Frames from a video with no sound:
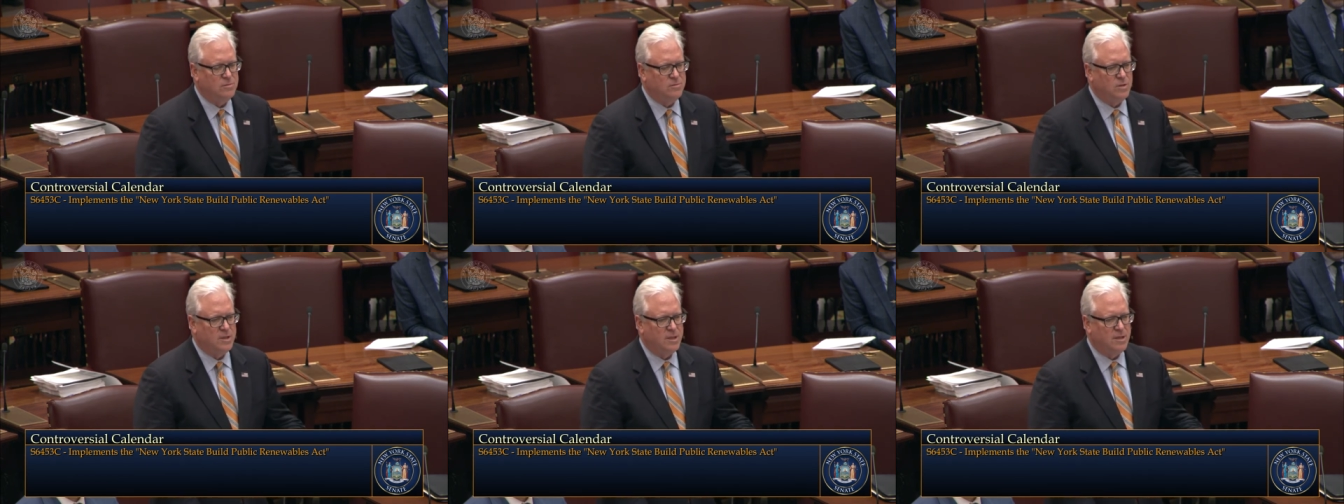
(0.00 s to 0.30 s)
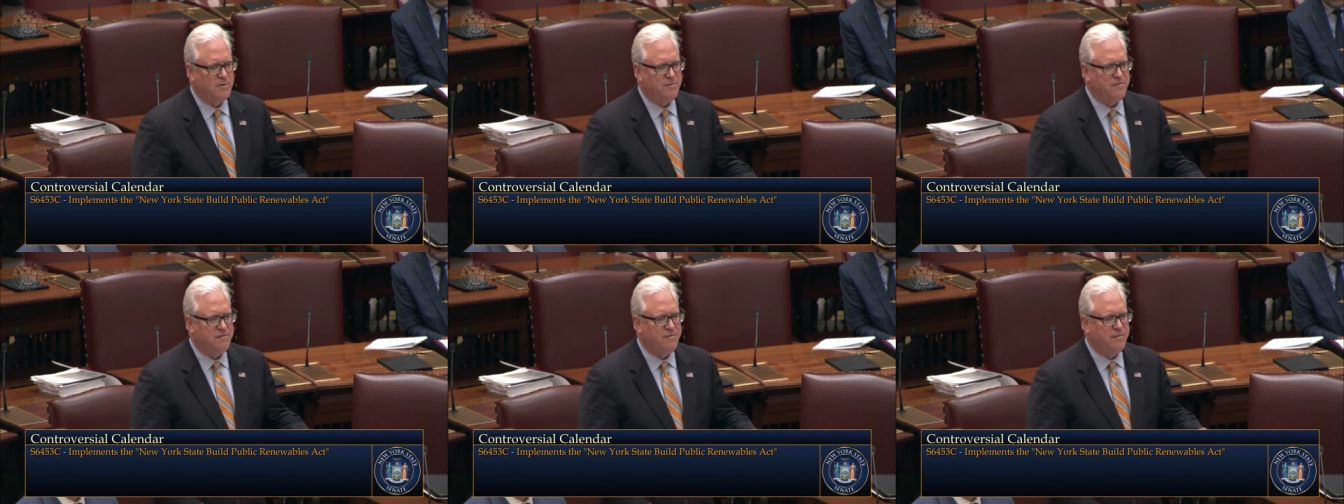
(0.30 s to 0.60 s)
we're going
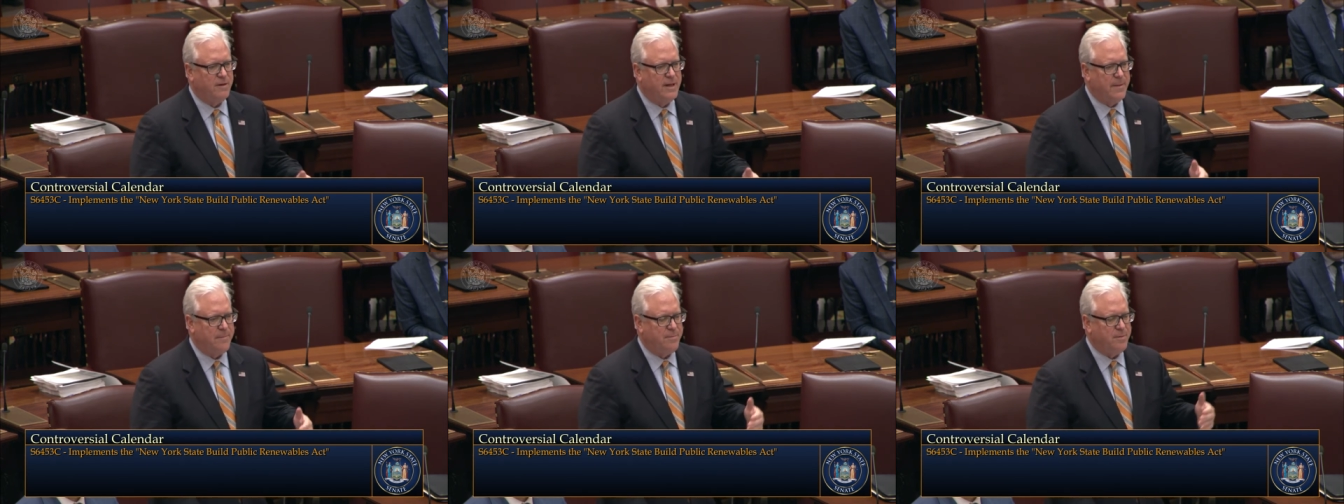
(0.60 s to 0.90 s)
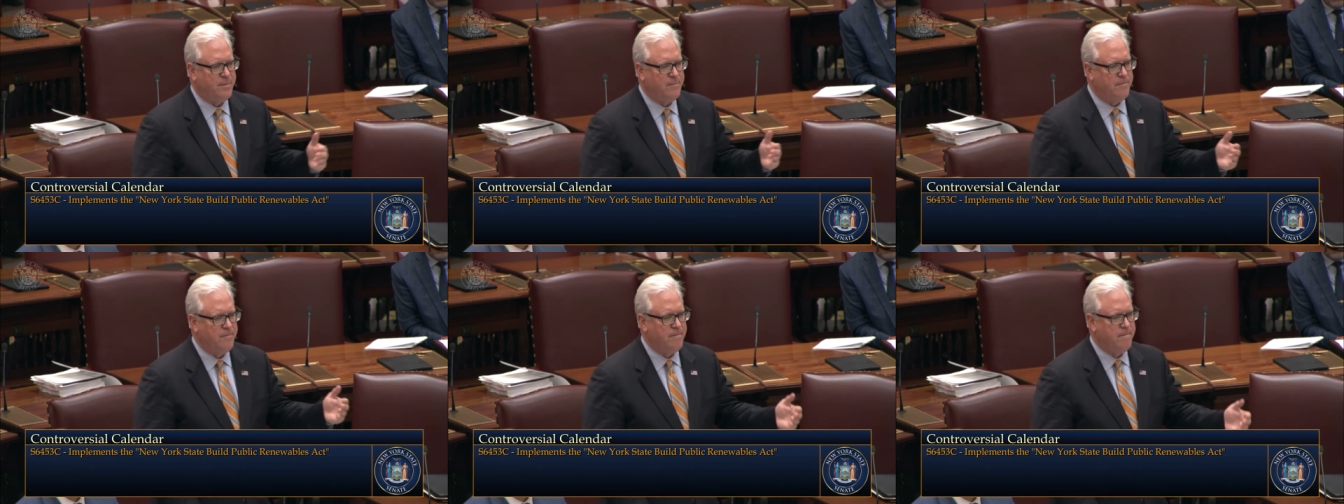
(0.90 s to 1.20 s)
to flip
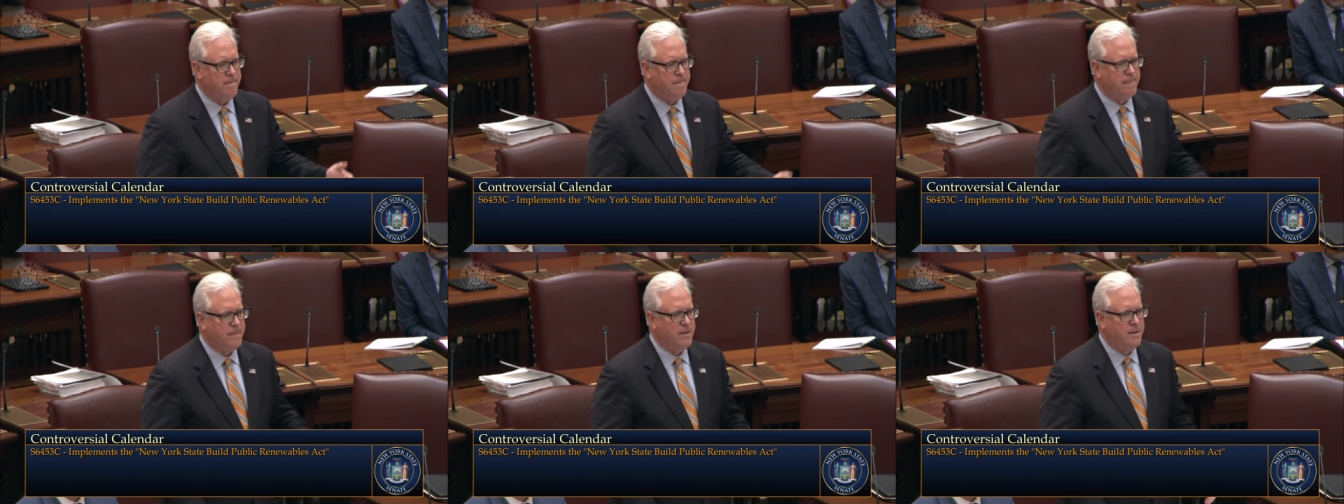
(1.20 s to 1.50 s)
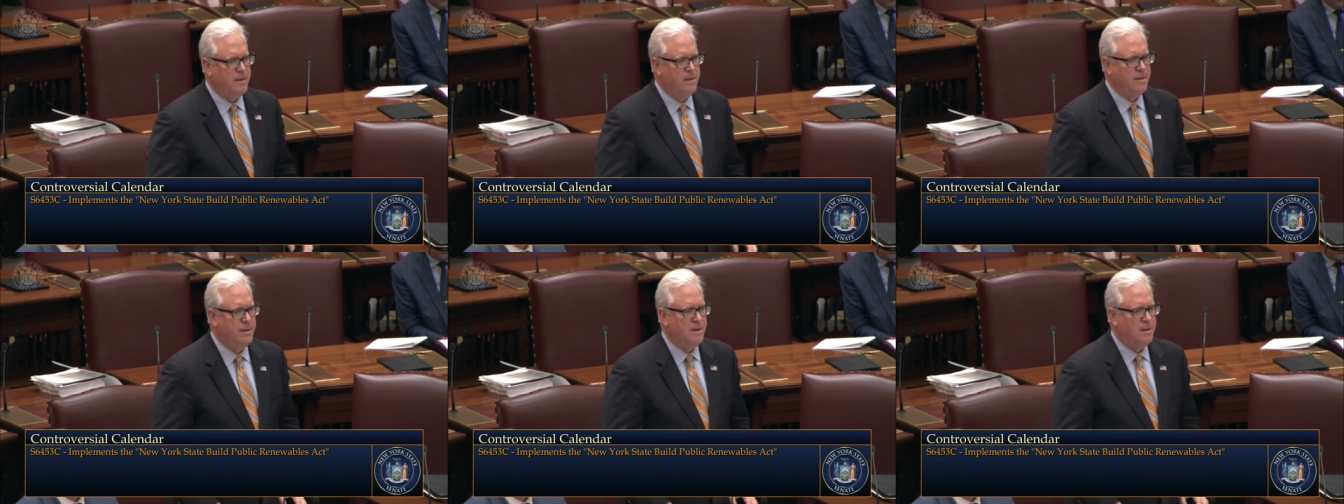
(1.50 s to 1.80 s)

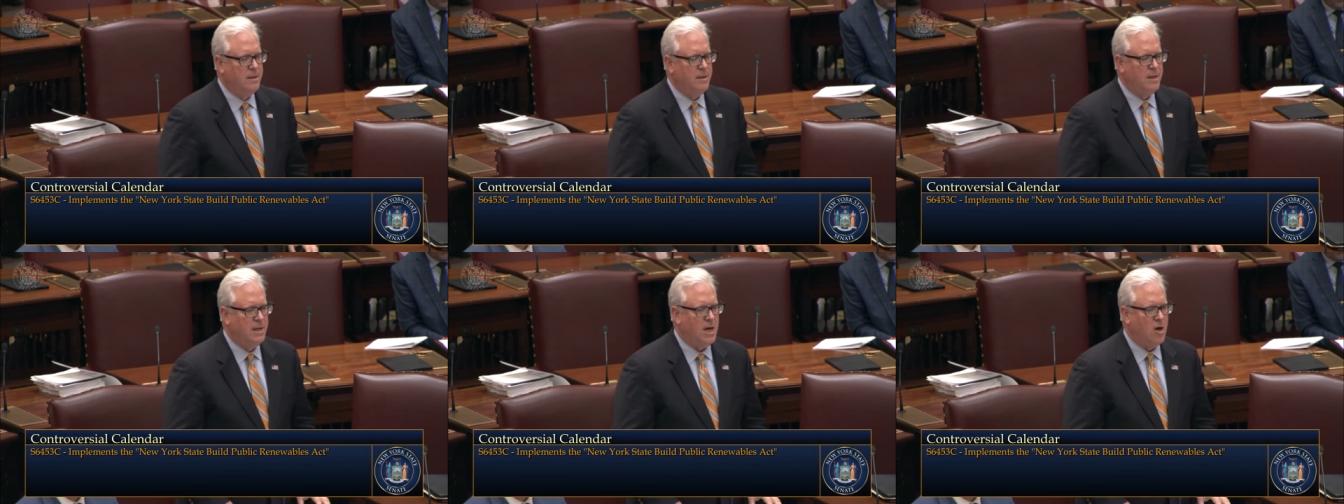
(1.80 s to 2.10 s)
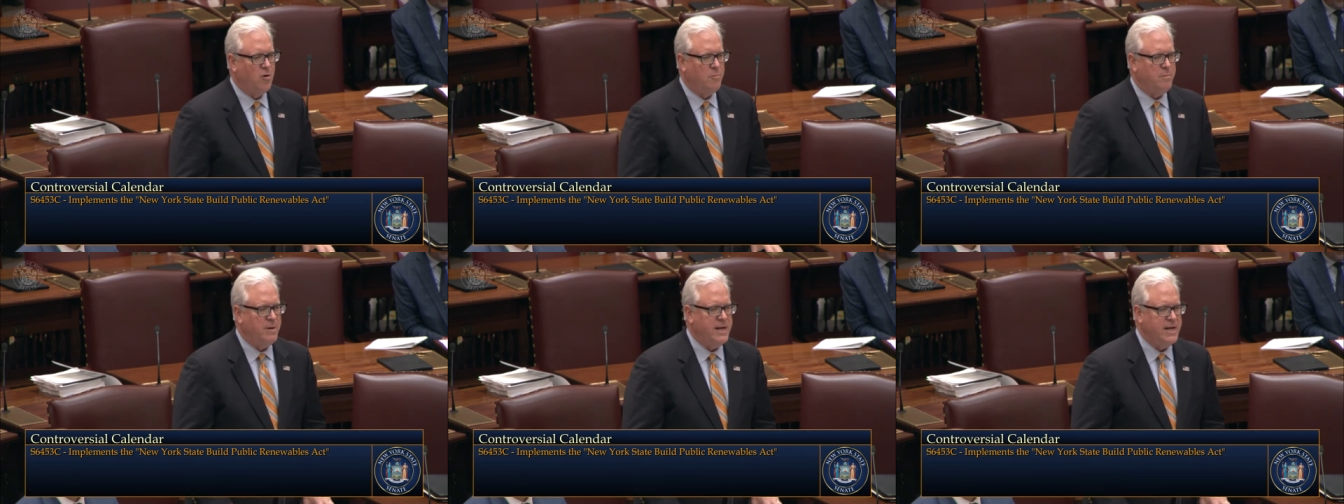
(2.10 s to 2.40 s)

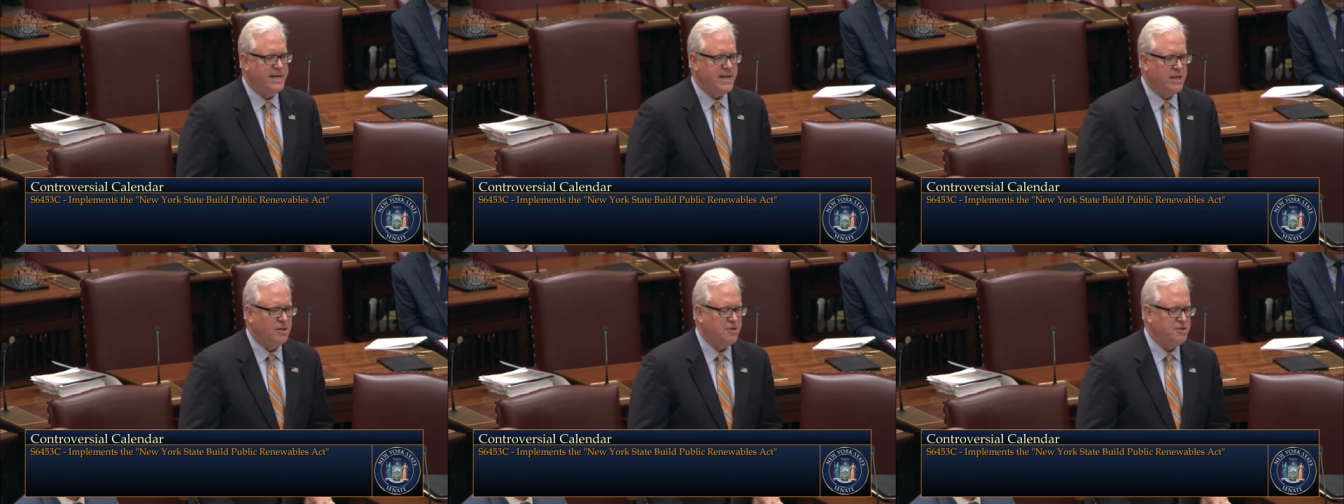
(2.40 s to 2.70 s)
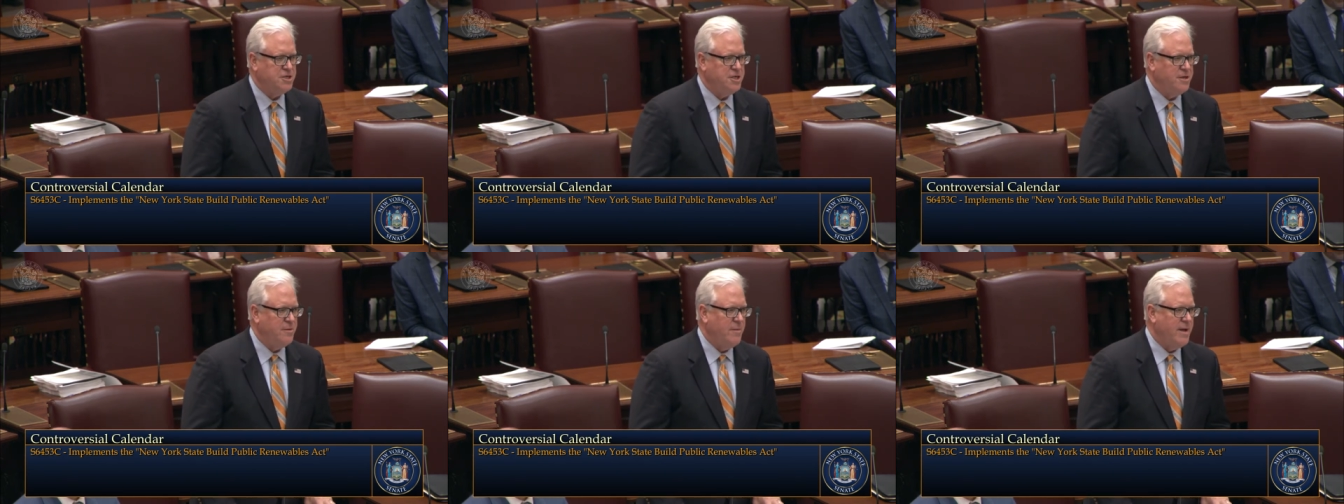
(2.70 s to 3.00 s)
our peak
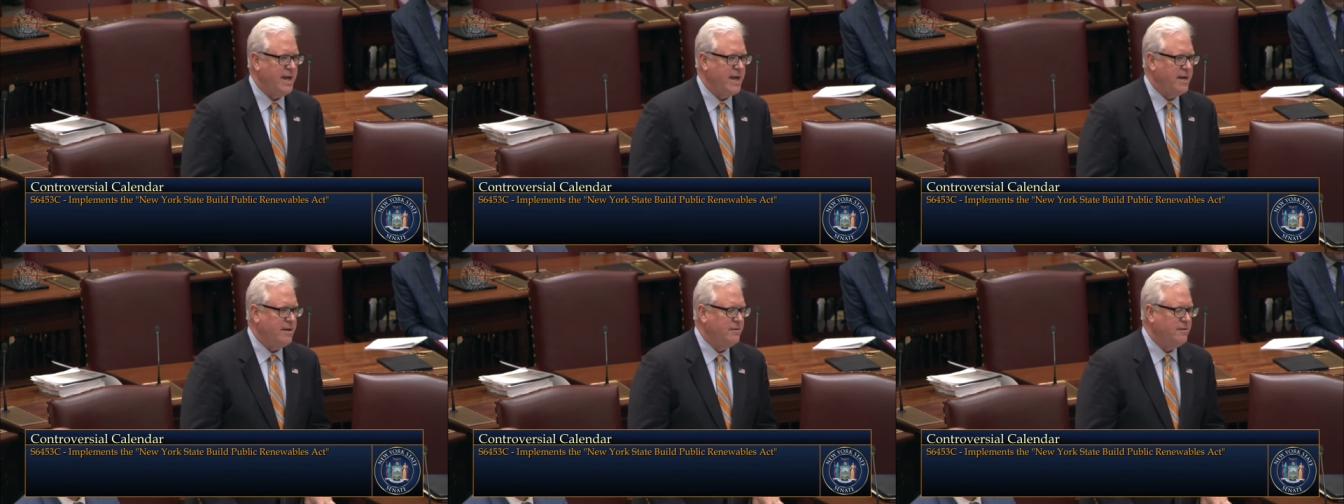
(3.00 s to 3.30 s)
energy demand